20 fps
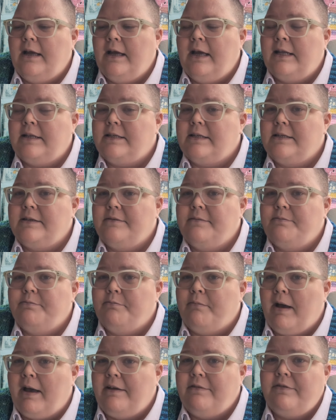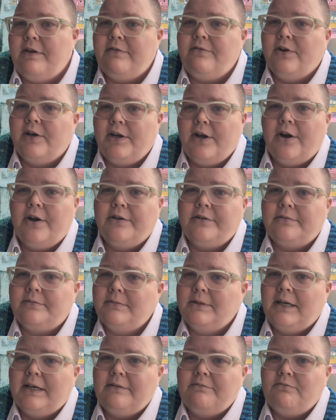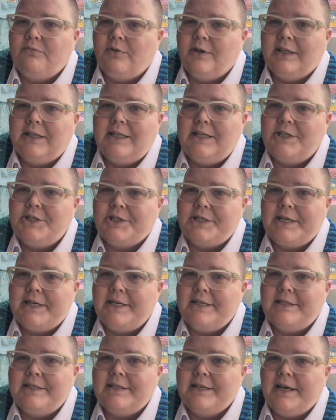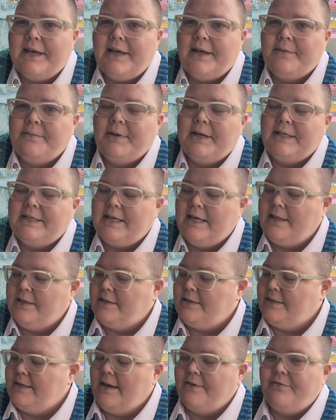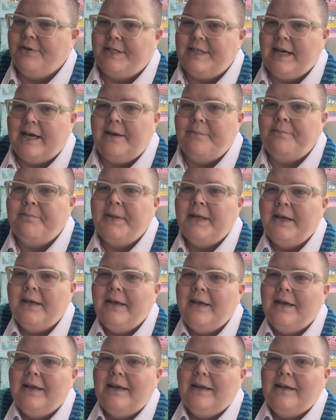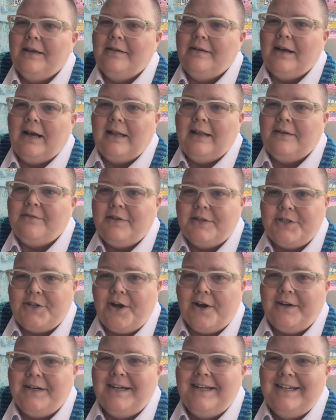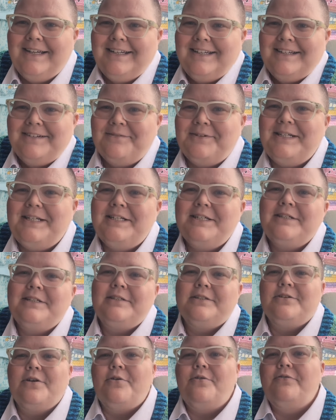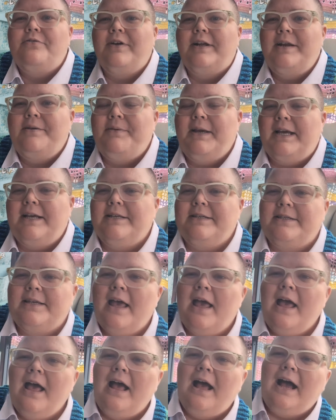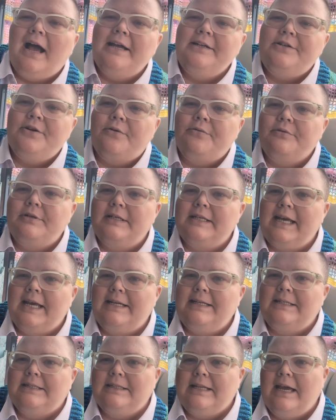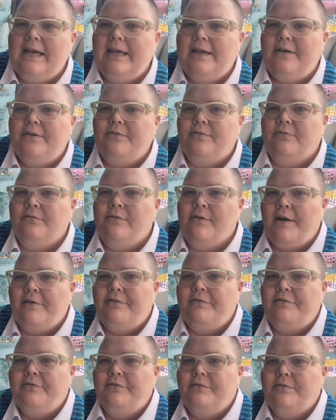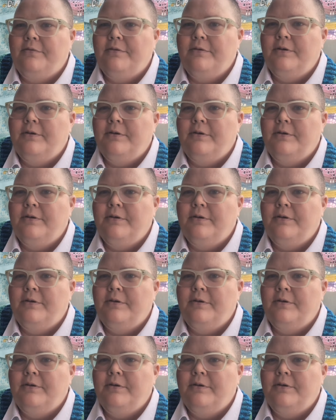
It's my favorite yarn. It really just is. I say this every time. I love this yarn, which is so funny because I don't tend to like rough